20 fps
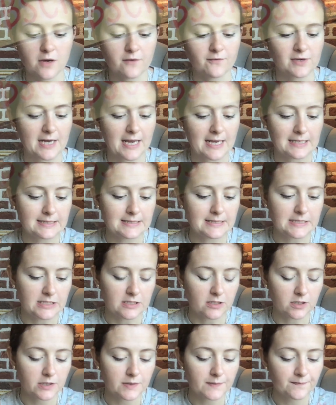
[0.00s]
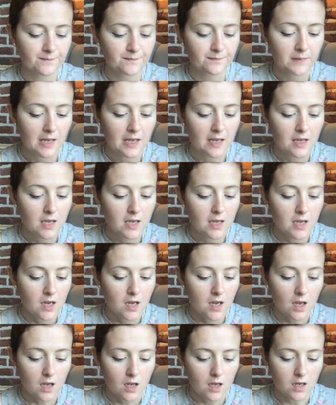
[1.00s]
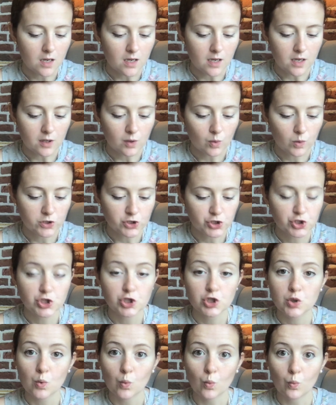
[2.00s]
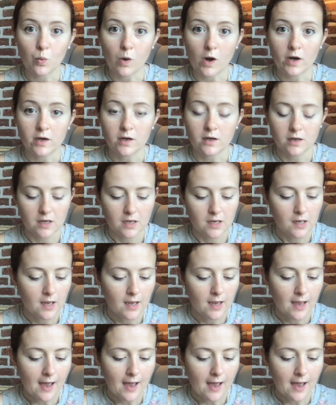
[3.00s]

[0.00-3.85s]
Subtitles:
of an idea. Question 1.